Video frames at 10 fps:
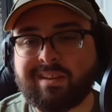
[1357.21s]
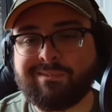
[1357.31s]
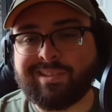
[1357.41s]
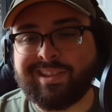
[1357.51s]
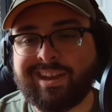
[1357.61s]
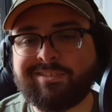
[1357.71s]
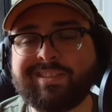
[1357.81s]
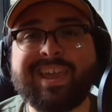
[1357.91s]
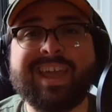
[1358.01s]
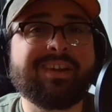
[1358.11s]
when that is
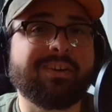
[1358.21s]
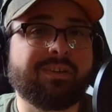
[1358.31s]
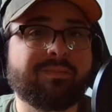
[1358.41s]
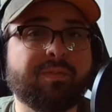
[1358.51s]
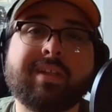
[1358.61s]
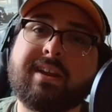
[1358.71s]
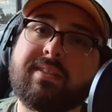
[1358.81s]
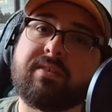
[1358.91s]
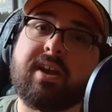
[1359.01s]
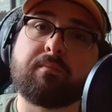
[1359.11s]
the anchor for a lot of
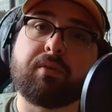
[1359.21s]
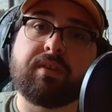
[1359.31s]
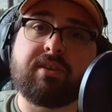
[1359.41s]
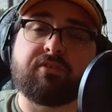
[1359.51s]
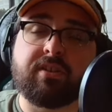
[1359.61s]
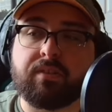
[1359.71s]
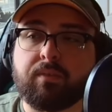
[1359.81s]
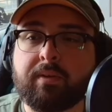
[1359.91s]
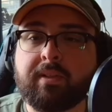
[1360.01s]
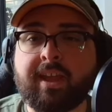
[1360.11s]
these conversations,
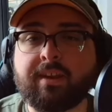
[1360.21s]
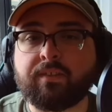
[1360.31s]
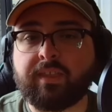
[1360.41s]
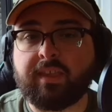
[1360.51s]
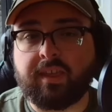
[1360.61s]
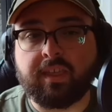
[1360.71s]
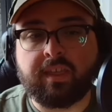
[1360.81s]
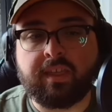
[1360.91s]
when that is the